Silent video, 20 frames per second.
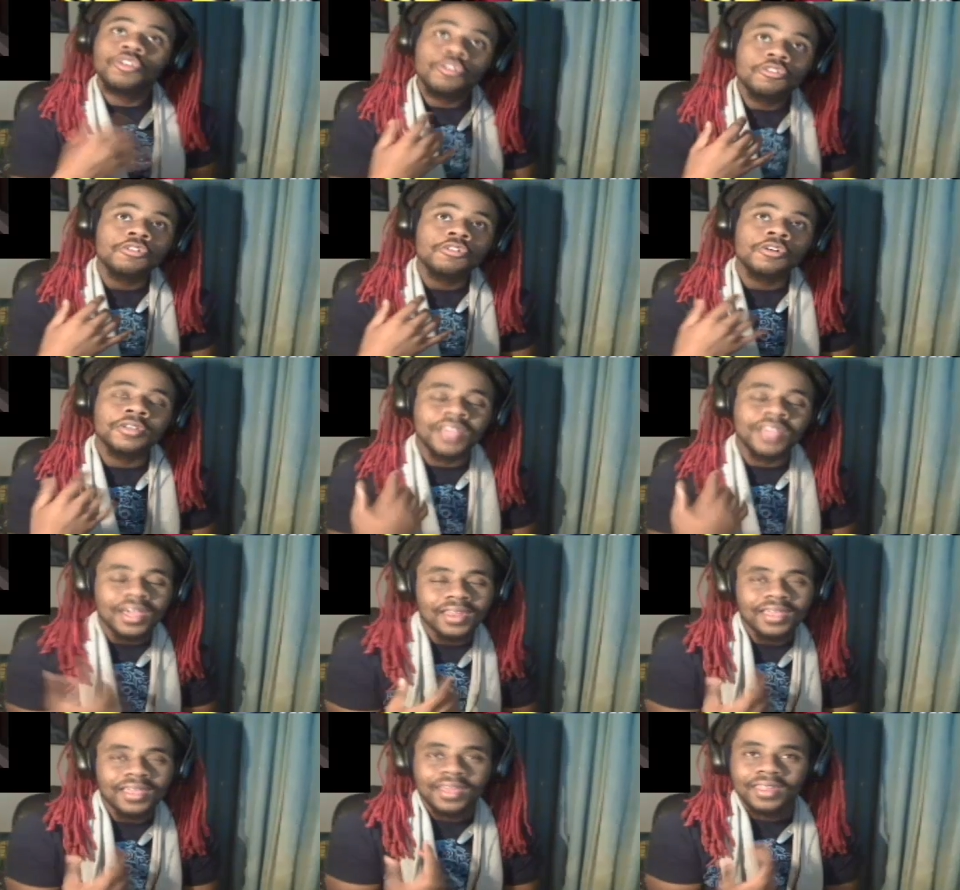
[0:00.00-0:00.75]
cool,
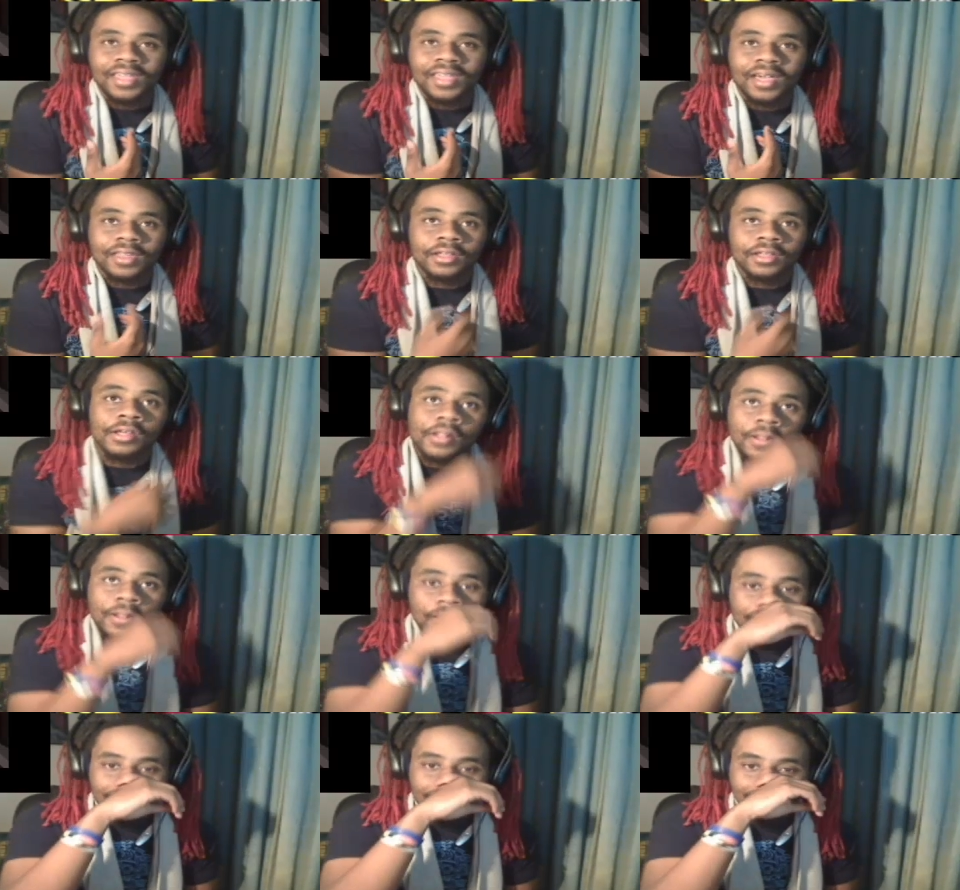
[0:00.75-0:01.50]
yada yada yada.
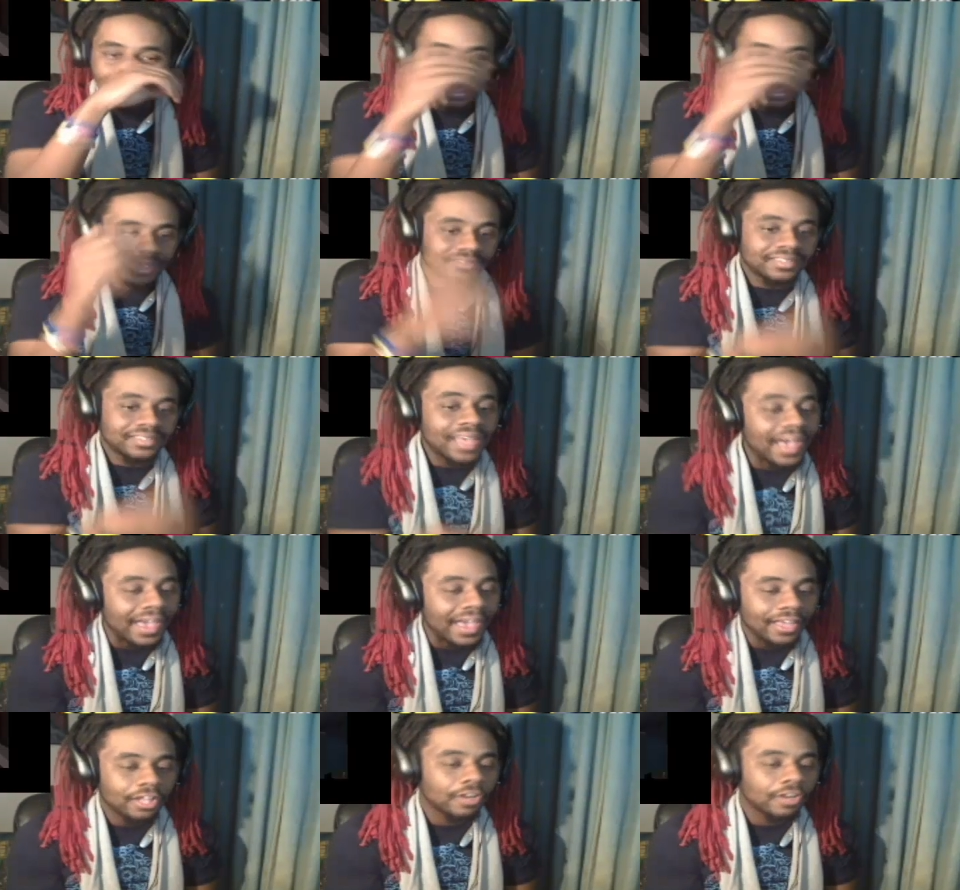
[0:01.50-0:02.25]
And
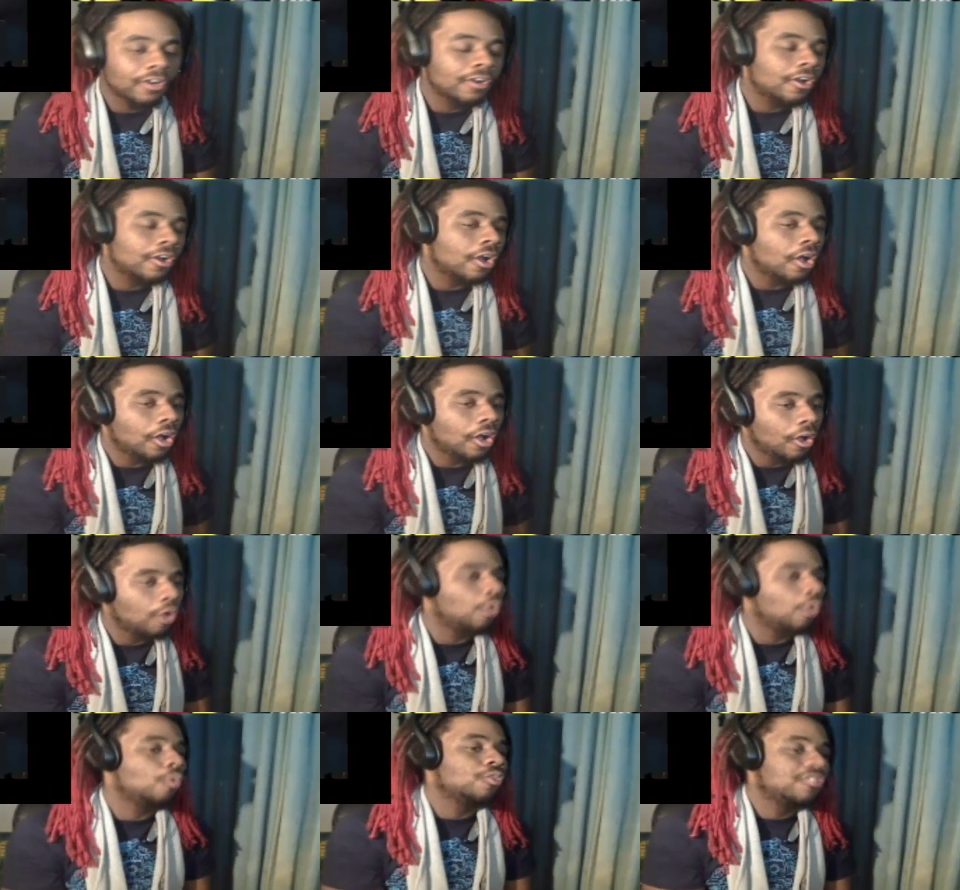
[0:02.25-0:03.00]
Tyler,
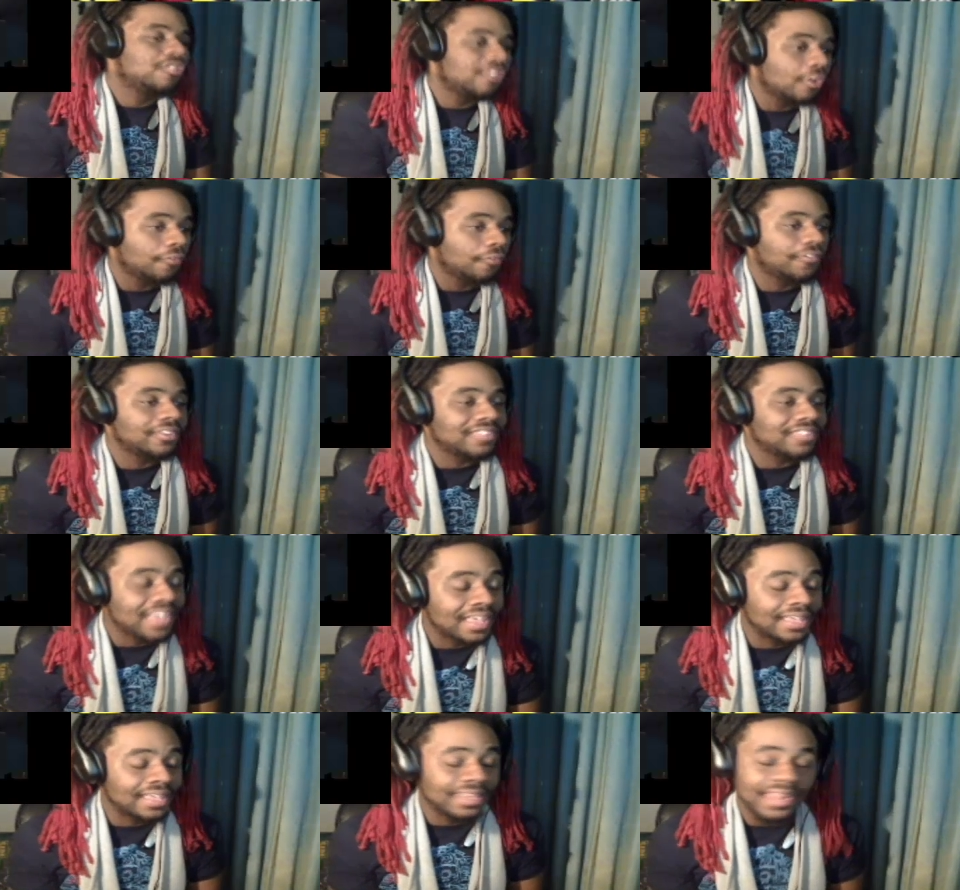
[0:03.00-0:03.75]
old selfie
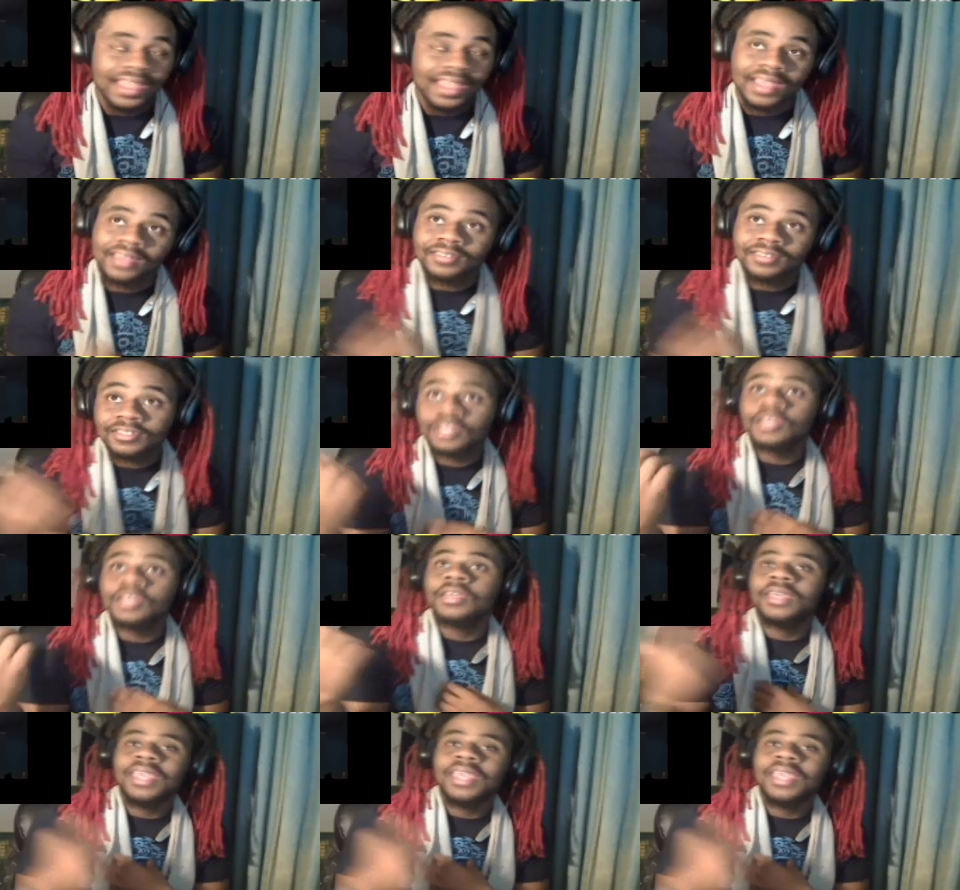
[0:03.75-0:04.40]
taking ass,